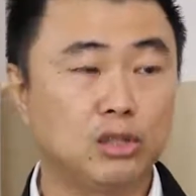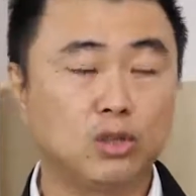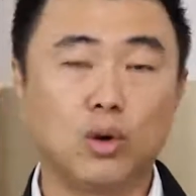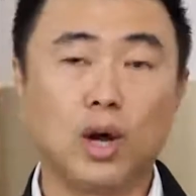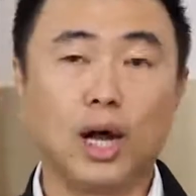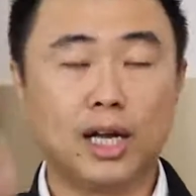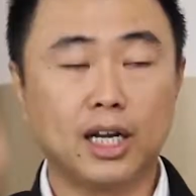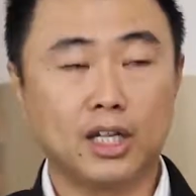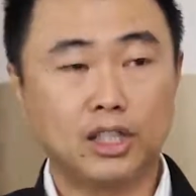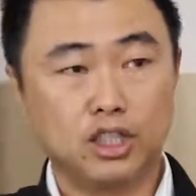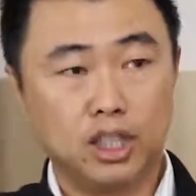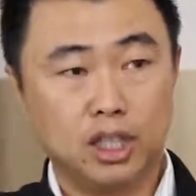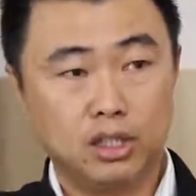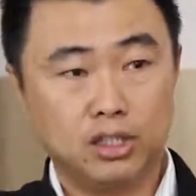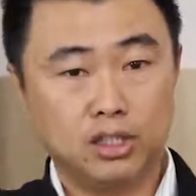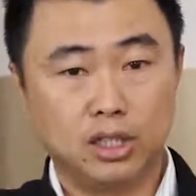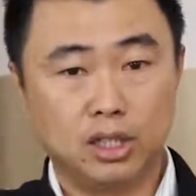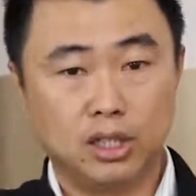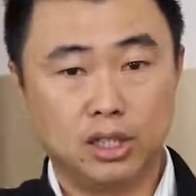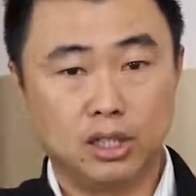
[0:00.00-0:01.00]
So I can
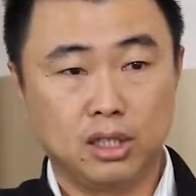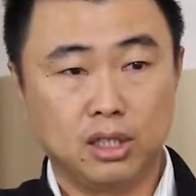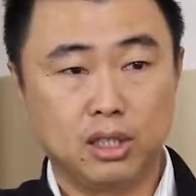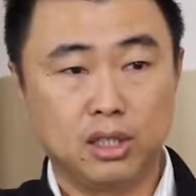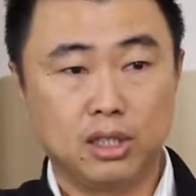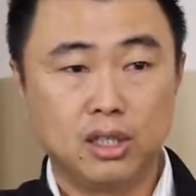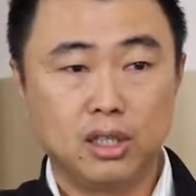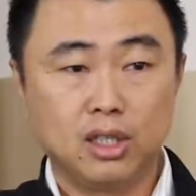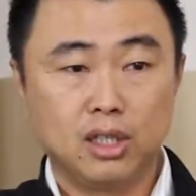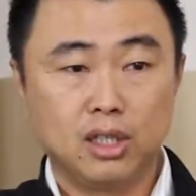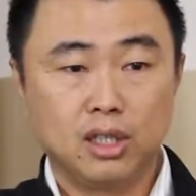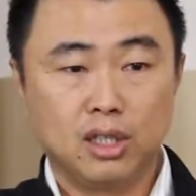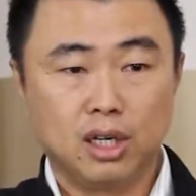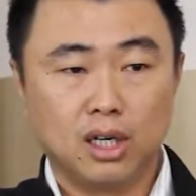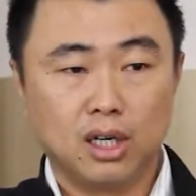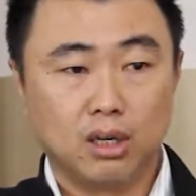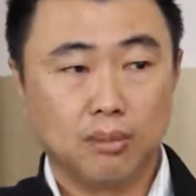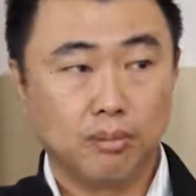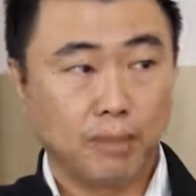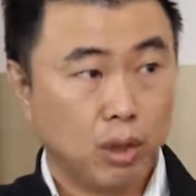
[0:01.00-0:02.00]
change the
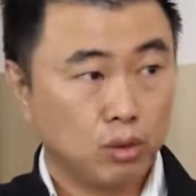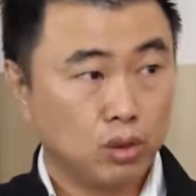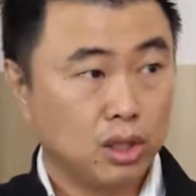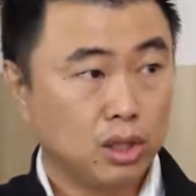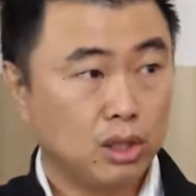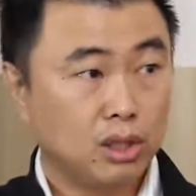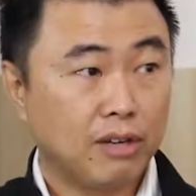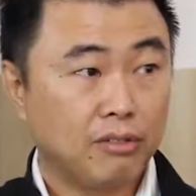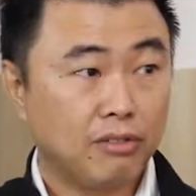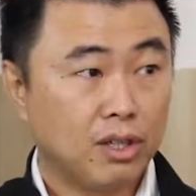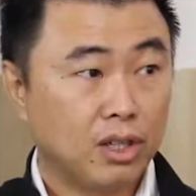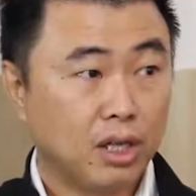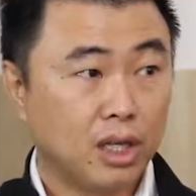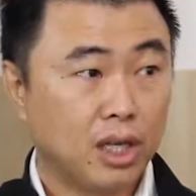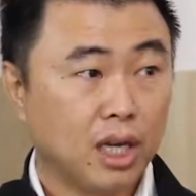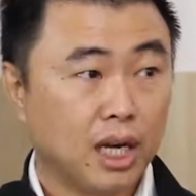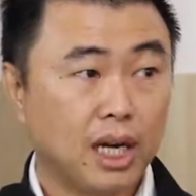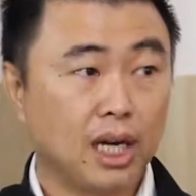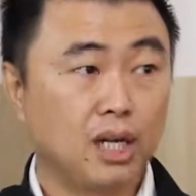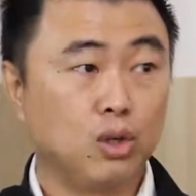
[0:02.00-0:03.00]
mountain,
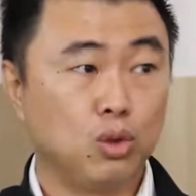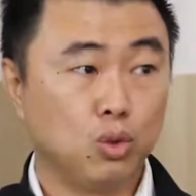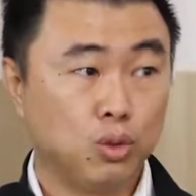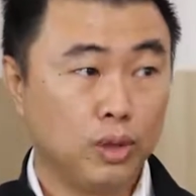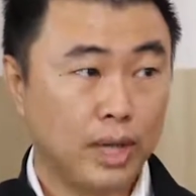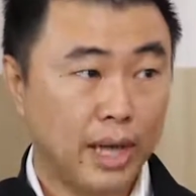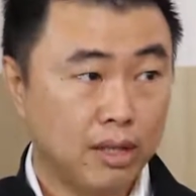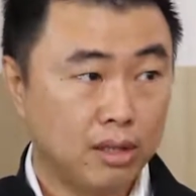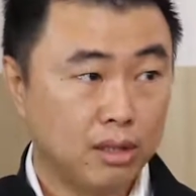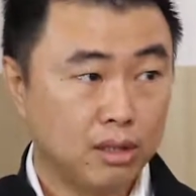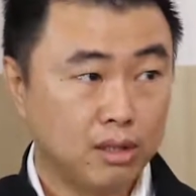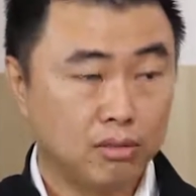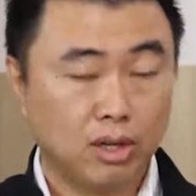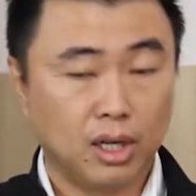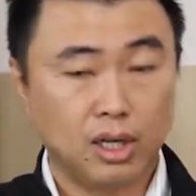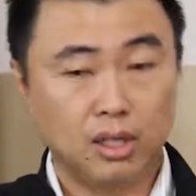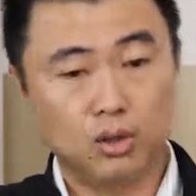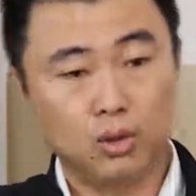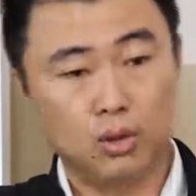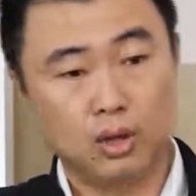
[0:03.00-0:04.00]
definitely I can't do that,
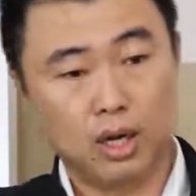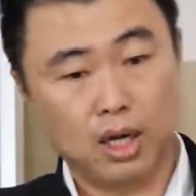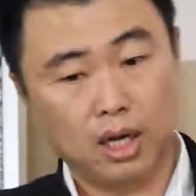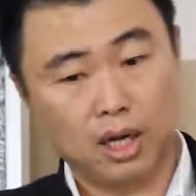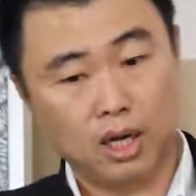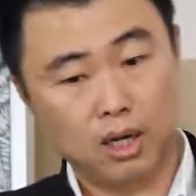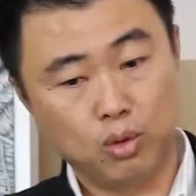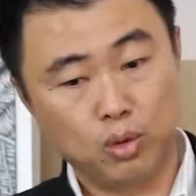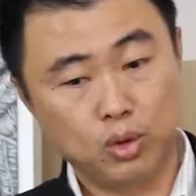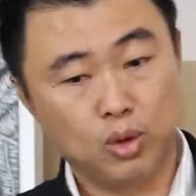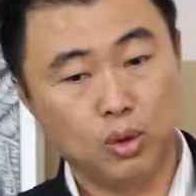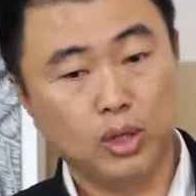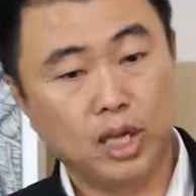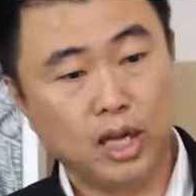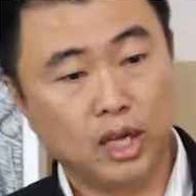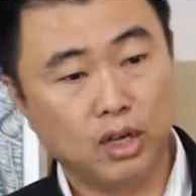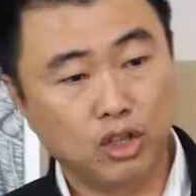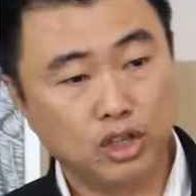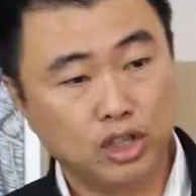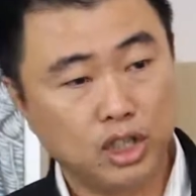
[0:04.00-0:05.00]
right? So I also
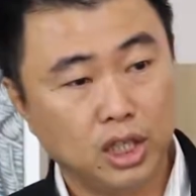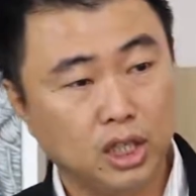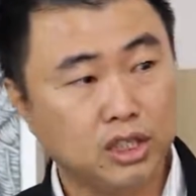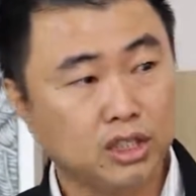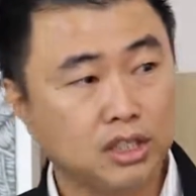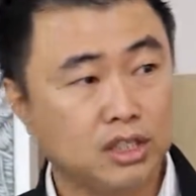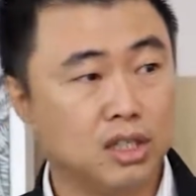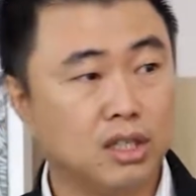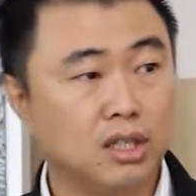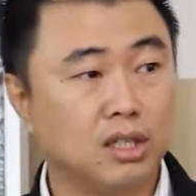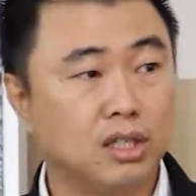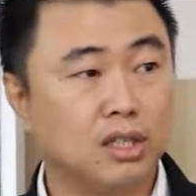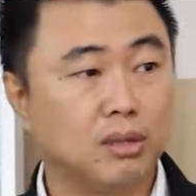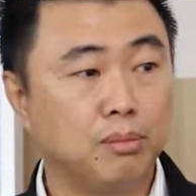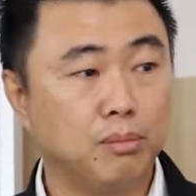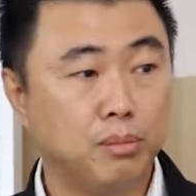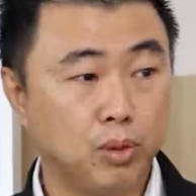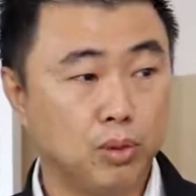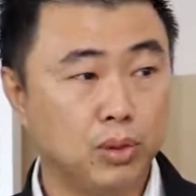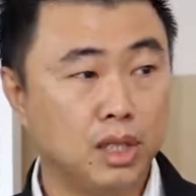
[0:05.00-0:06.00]
cannot change the
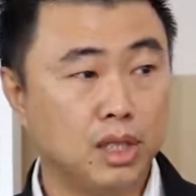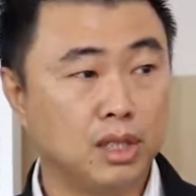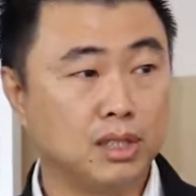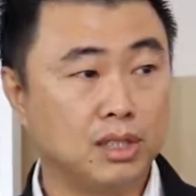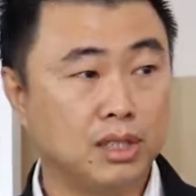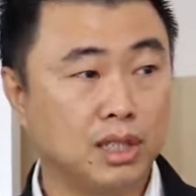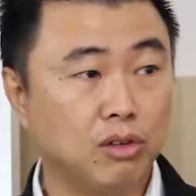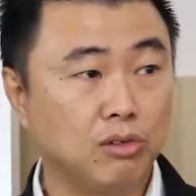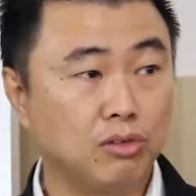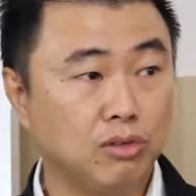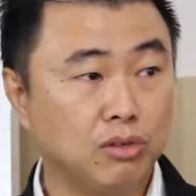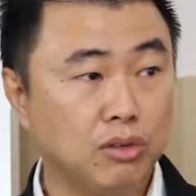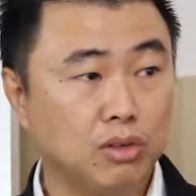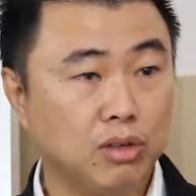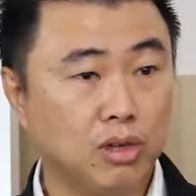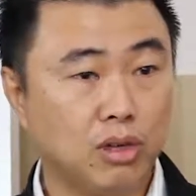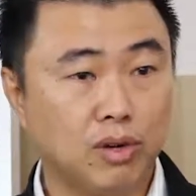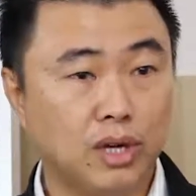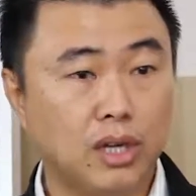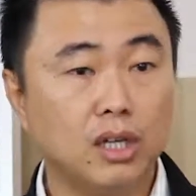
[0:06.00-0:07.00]
building itself,
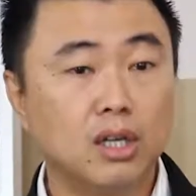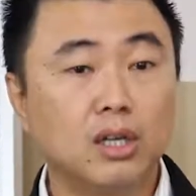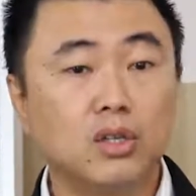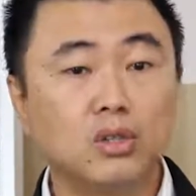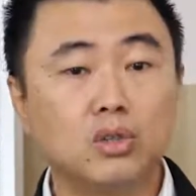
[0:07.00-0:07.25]
right?